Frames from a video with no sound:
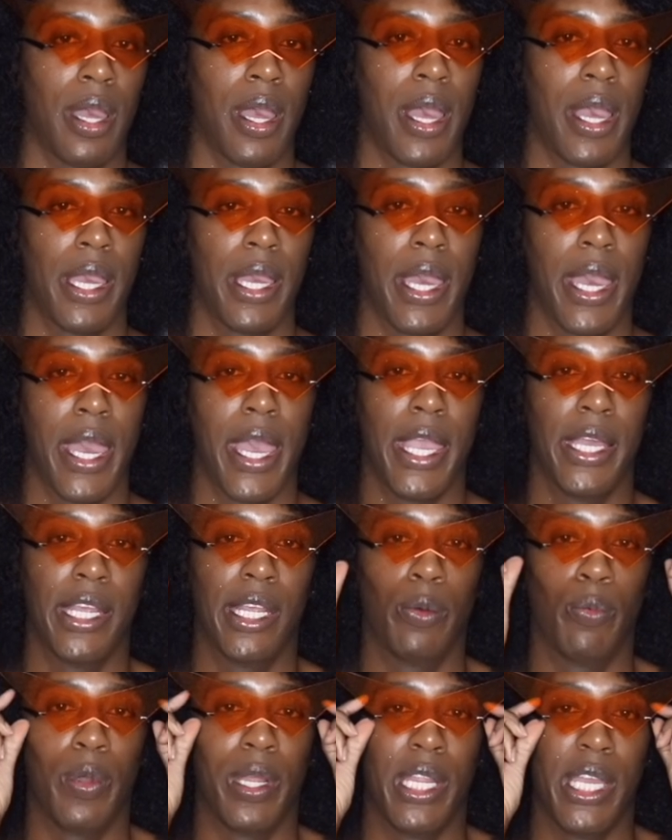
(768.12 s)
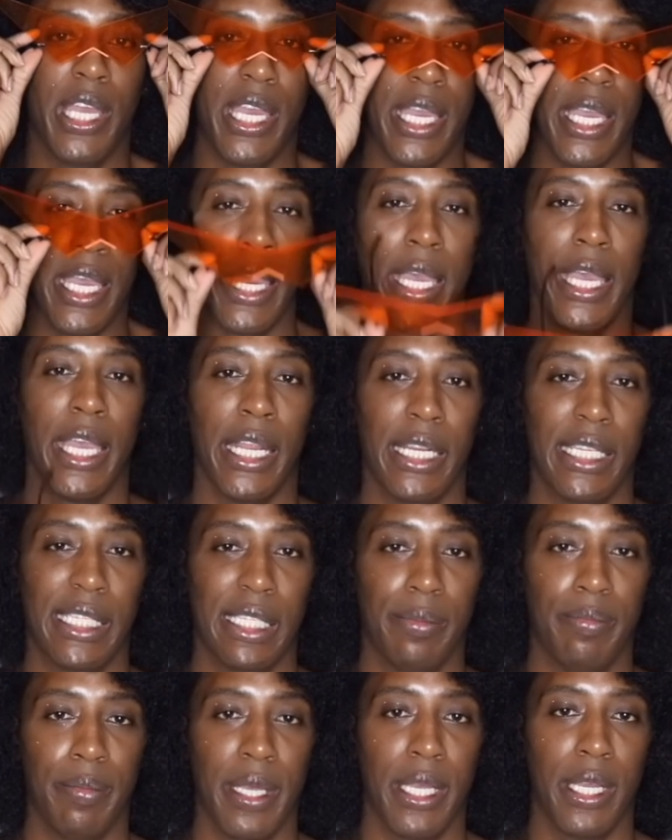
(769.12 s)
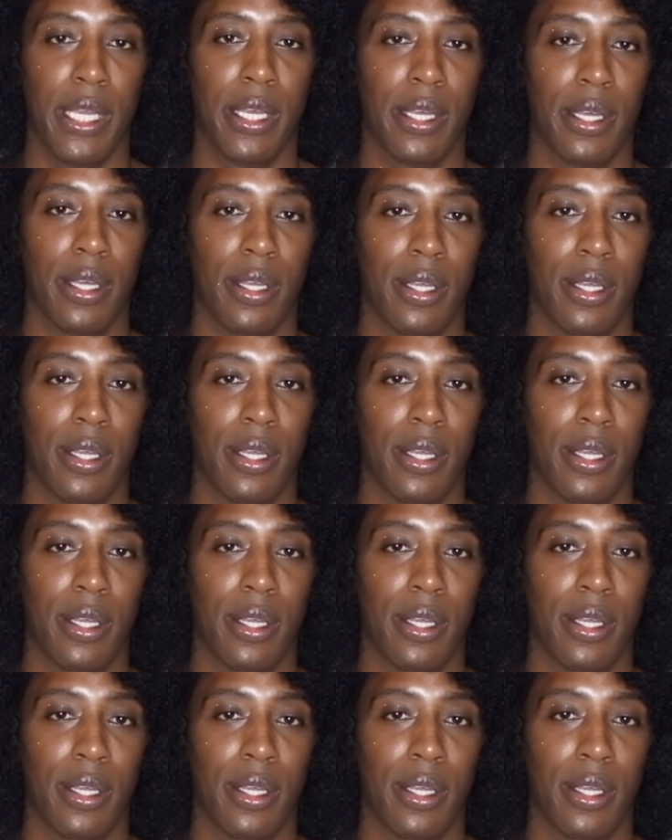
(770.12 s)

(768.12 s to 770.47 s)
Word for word: I hate it when he hits me.